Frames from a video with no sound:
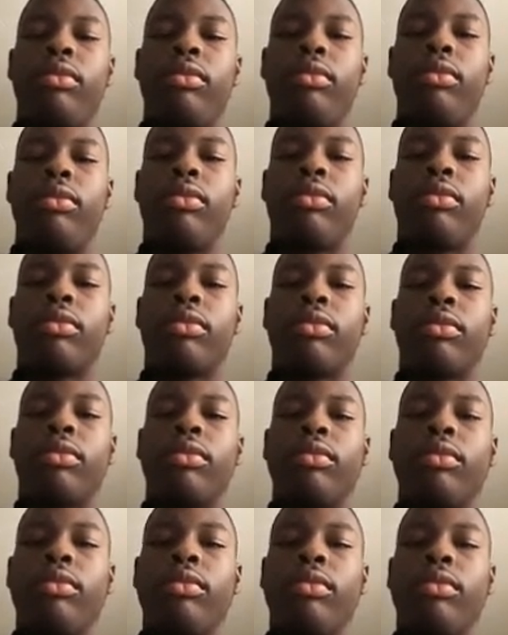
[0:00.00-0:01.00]

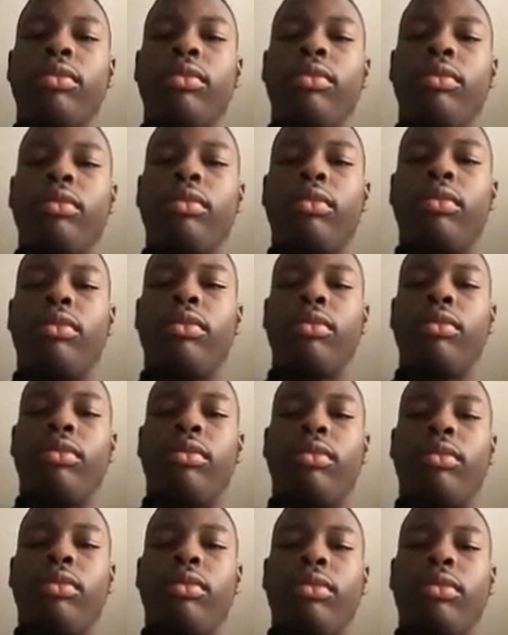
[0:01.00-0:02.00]

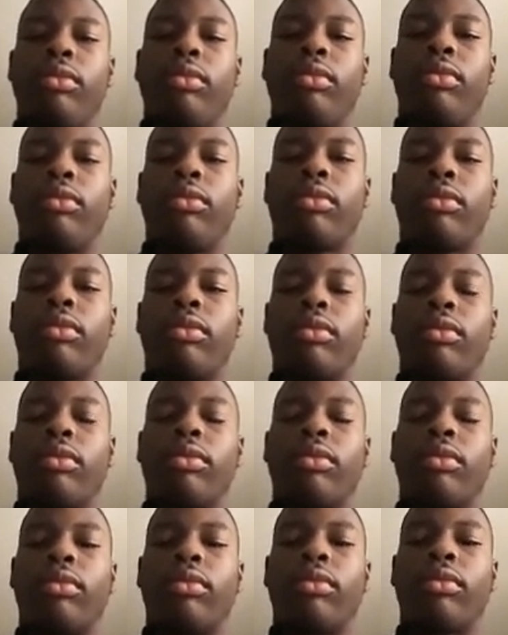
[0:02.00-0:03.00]

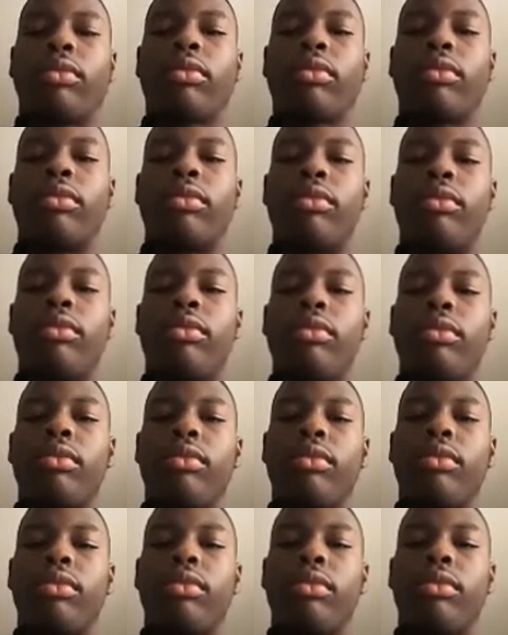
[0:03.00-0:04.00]

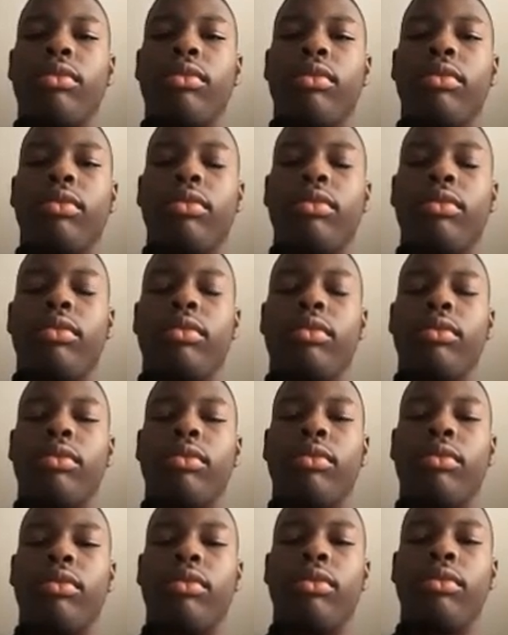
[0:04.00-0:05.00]

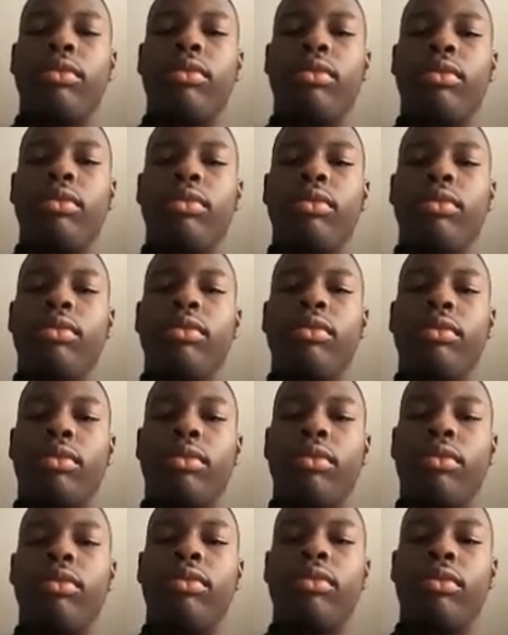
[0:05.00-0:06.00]

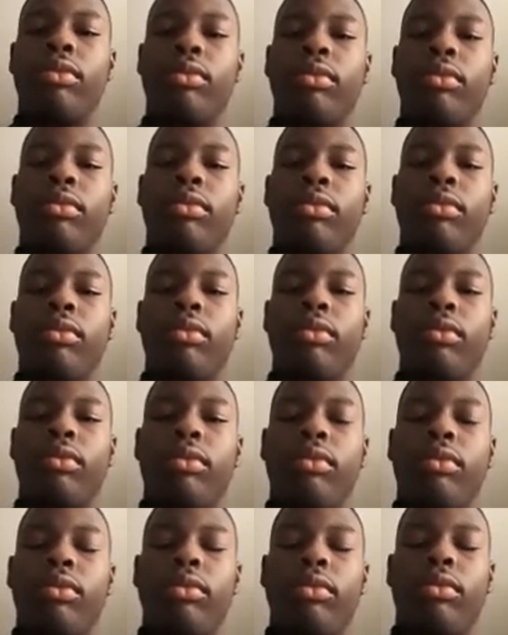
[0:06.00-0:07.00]

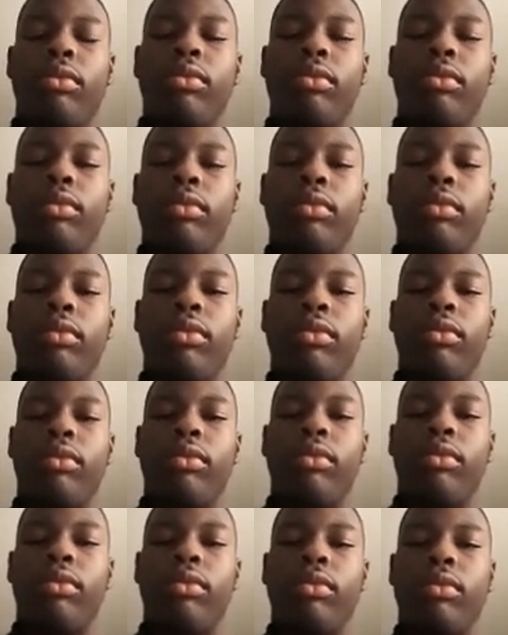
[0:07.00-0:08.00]
[no speech]